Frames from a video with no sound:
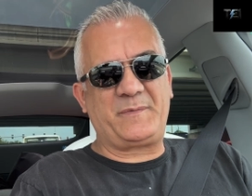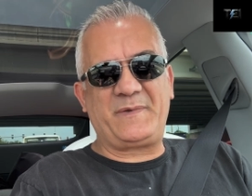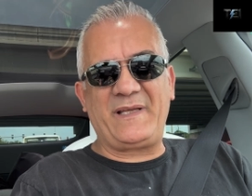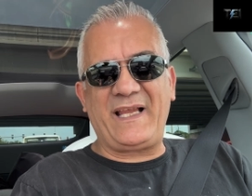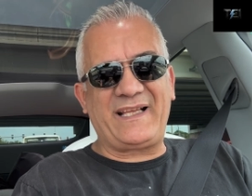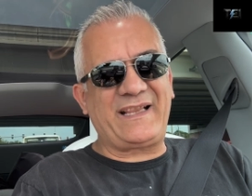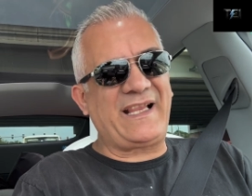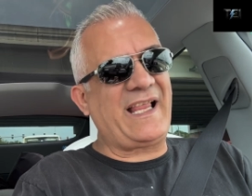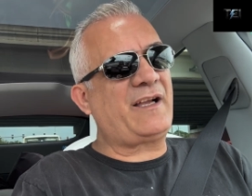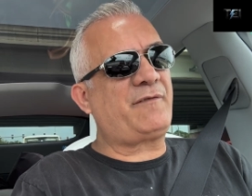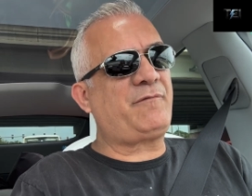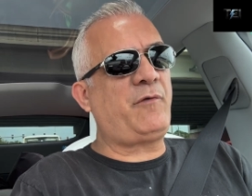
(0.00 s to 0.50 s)

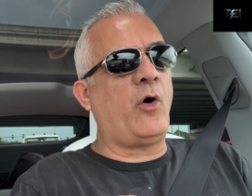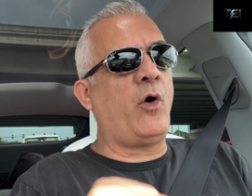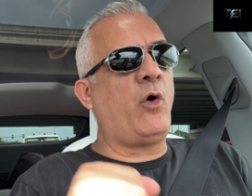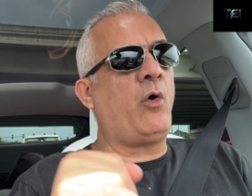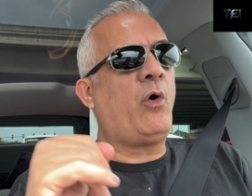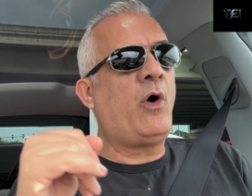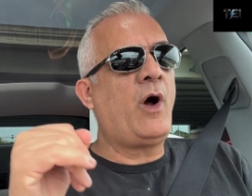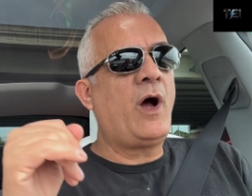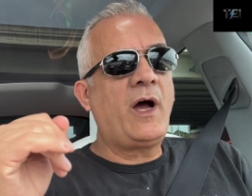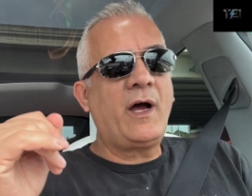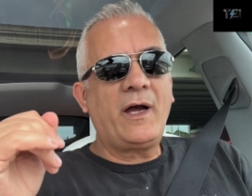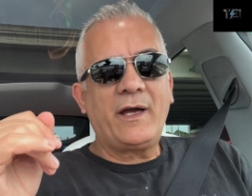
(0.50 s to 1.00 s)
Not like for
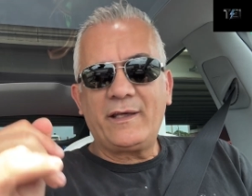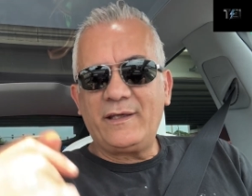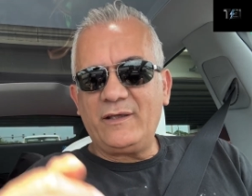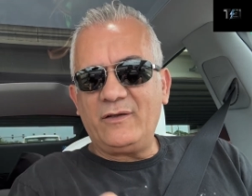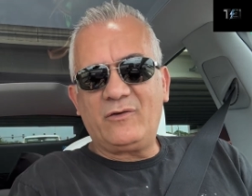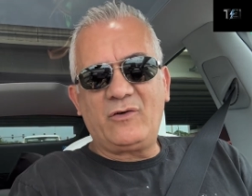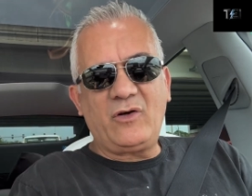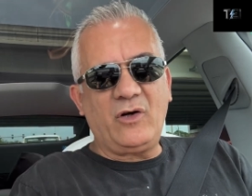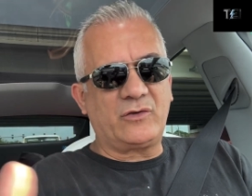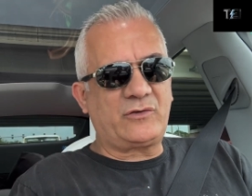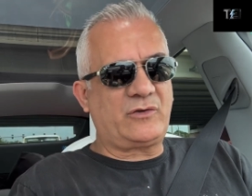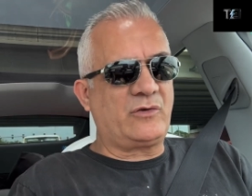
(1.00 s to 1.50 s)
you
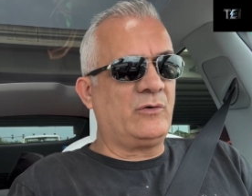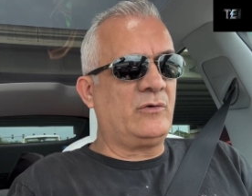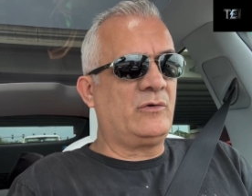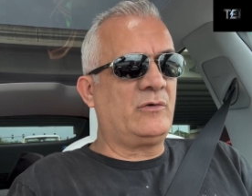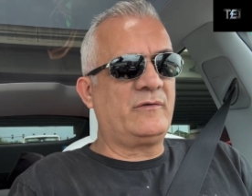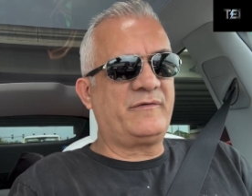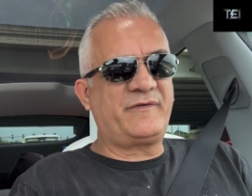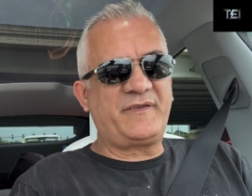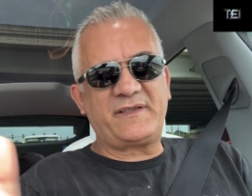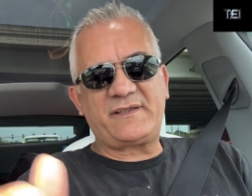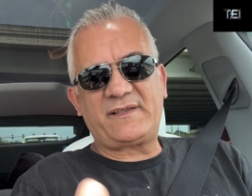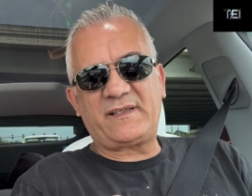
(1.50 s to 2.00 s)
go to
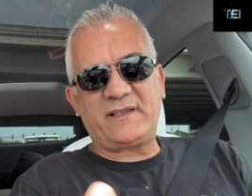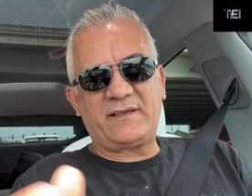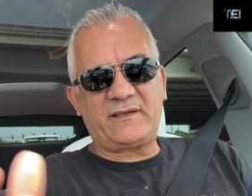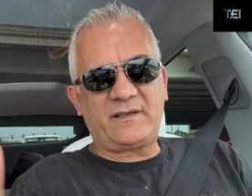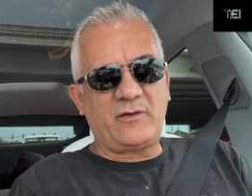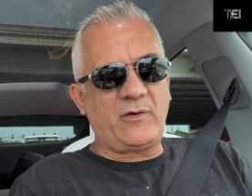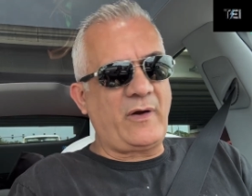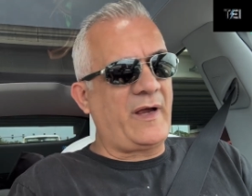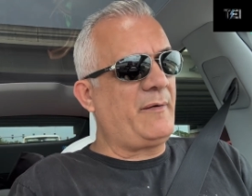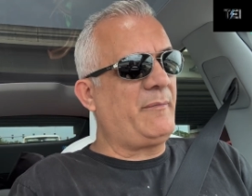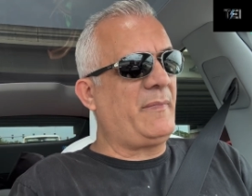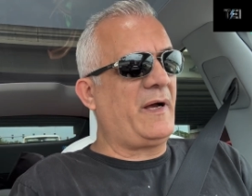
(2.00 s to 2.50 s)
visit
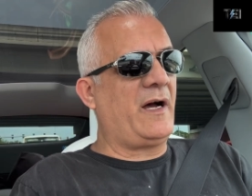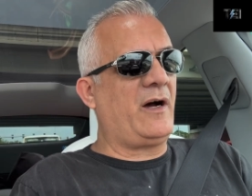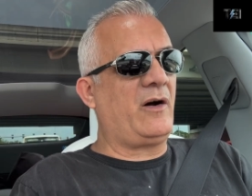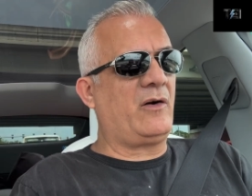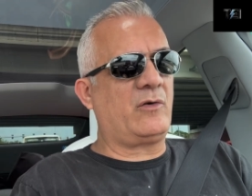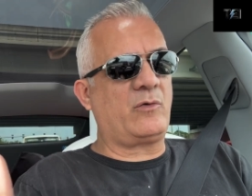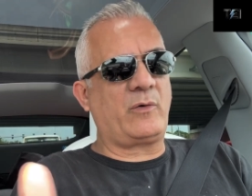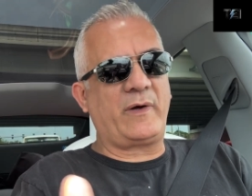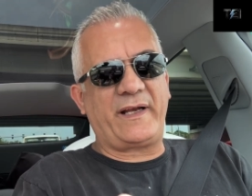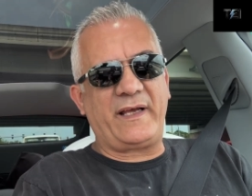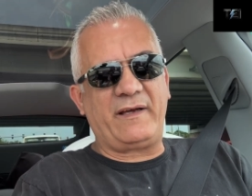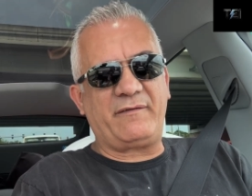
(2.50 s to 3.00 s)
grandma or
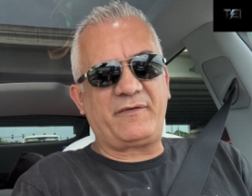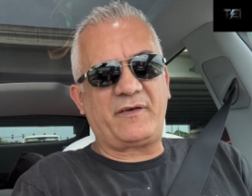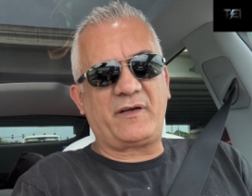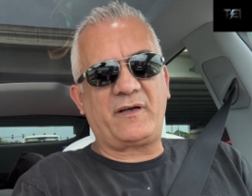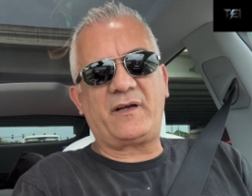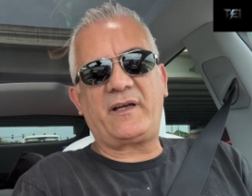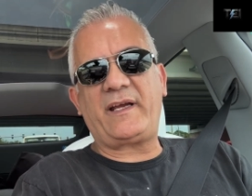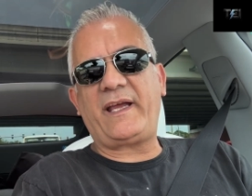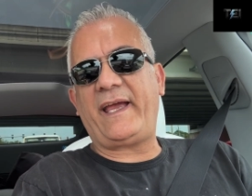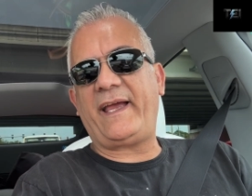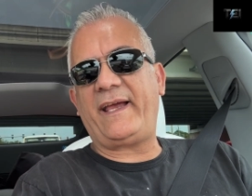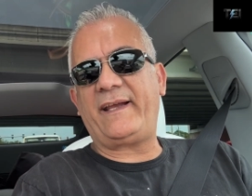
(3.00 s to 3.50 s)

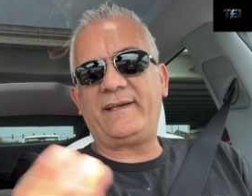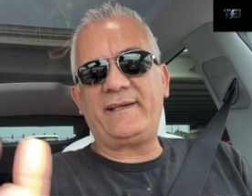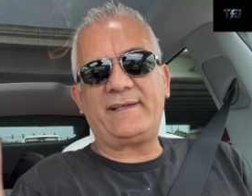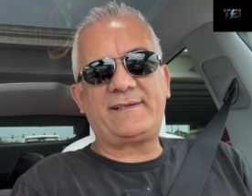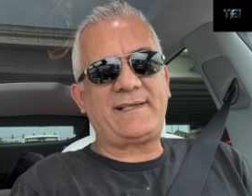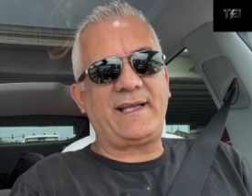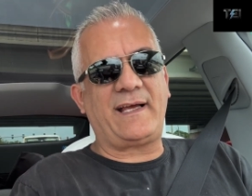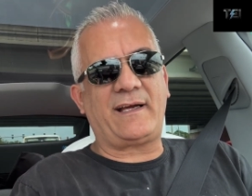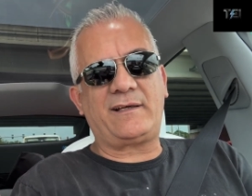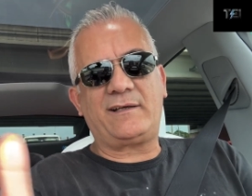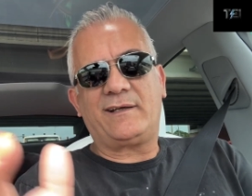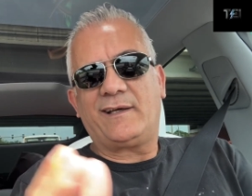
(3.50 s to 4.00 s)
whatever, and it's
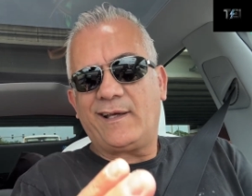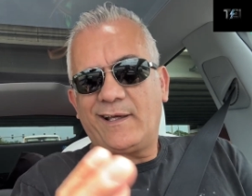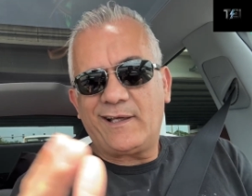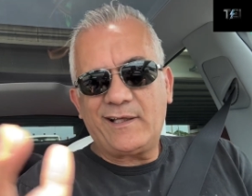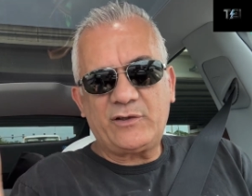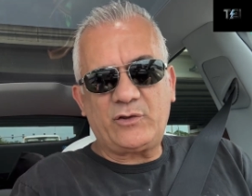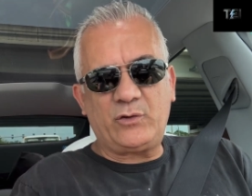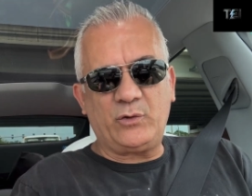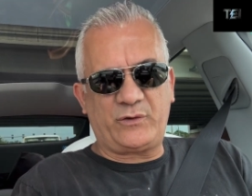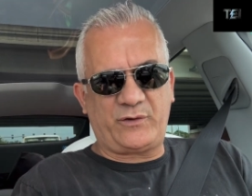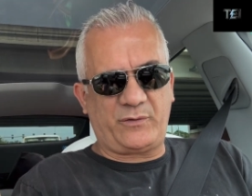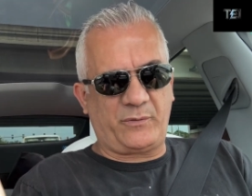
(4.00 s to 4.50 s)
like
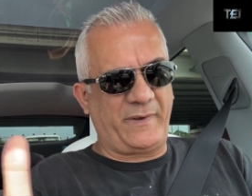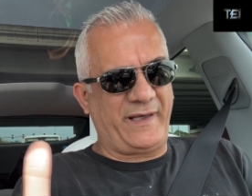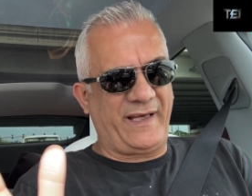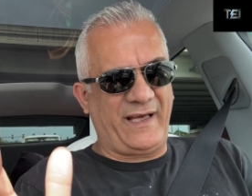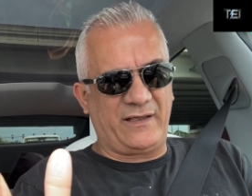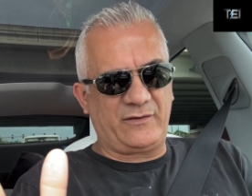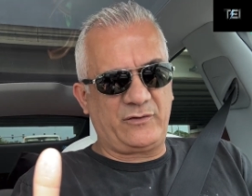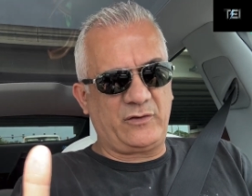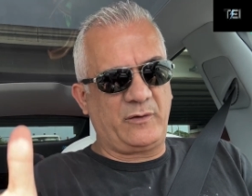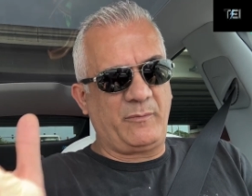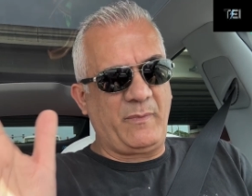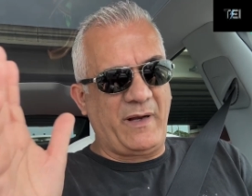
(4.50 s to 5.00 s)

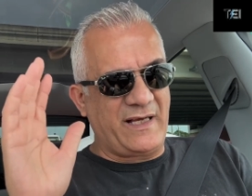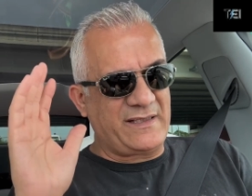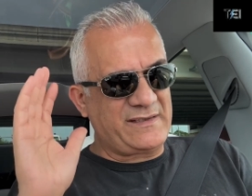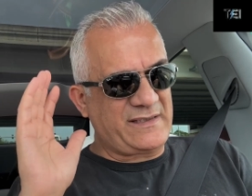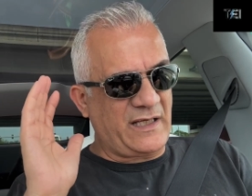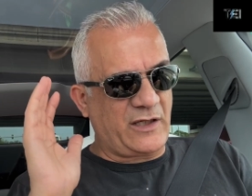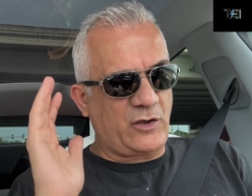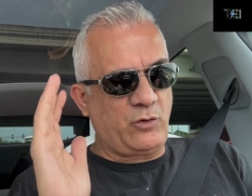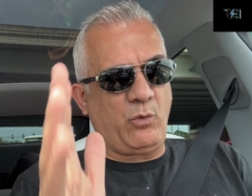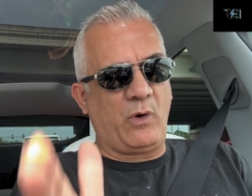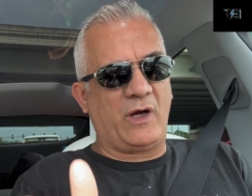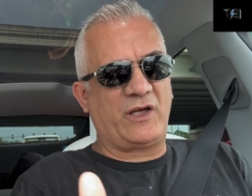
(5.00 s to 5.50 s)
200-300 miles,
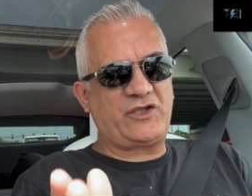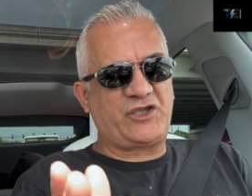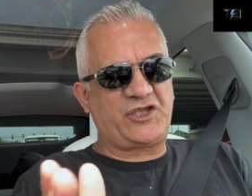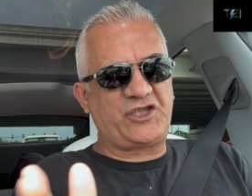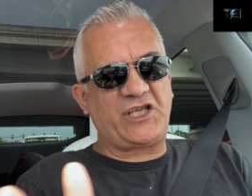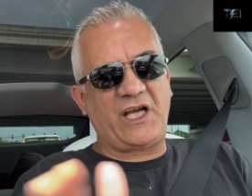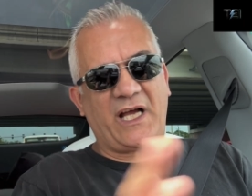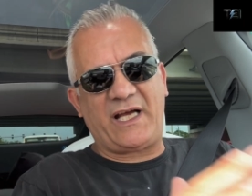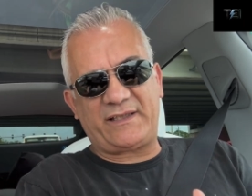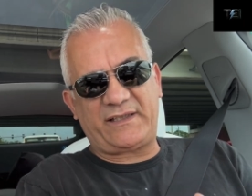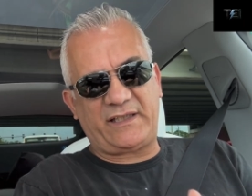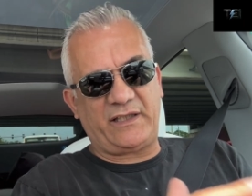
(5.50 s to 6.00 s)
like one
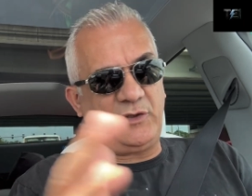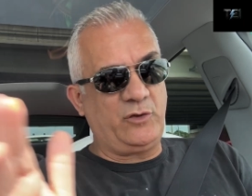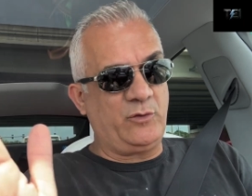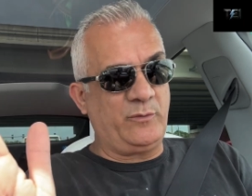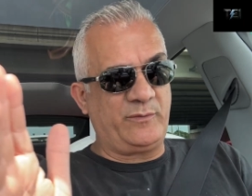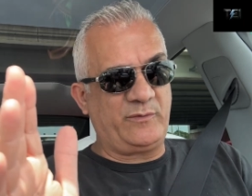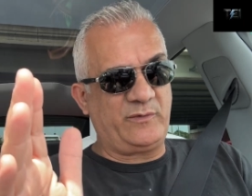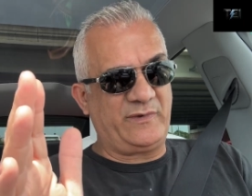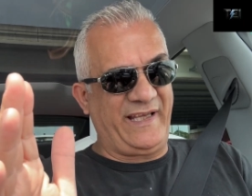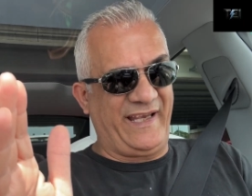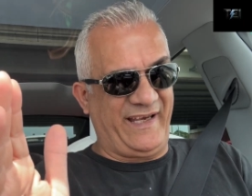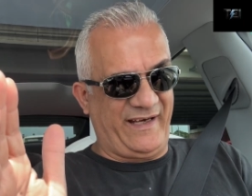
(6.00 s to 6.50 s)
shot and you're
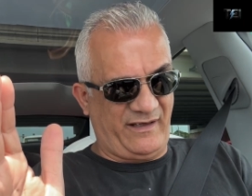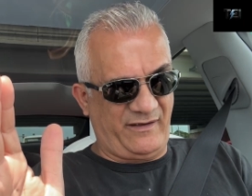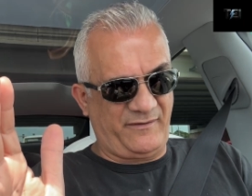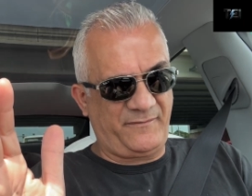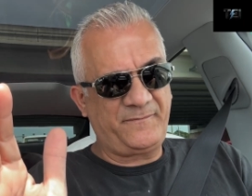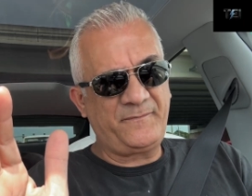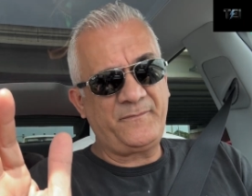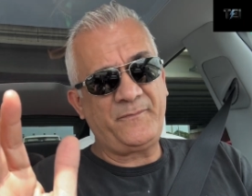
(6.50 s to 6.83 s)
there.